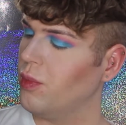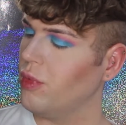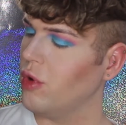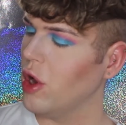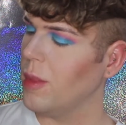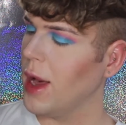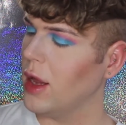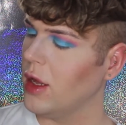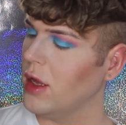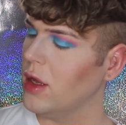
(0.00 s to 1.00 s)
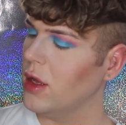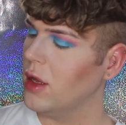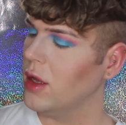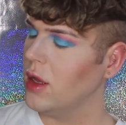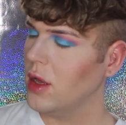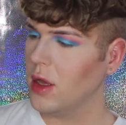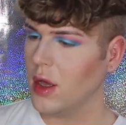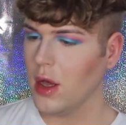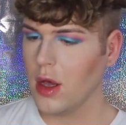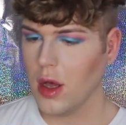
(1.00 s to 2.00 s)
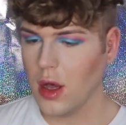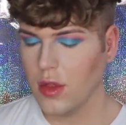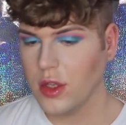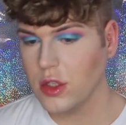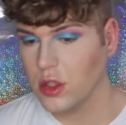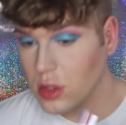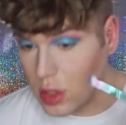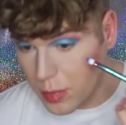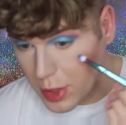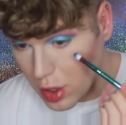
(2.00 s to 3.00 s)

Pro palette, and this is just going to be